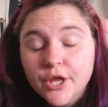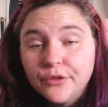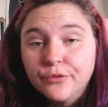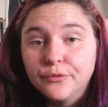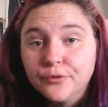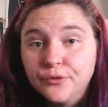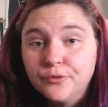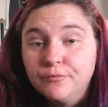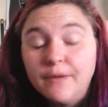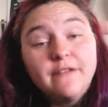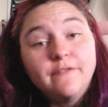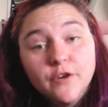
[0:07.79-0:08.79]
through
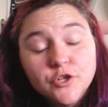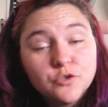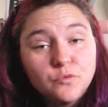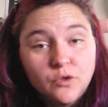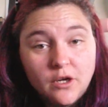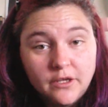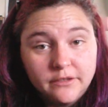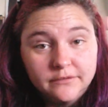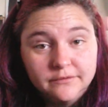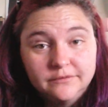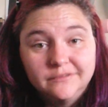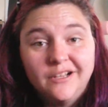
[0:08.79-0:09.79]
my virtual garden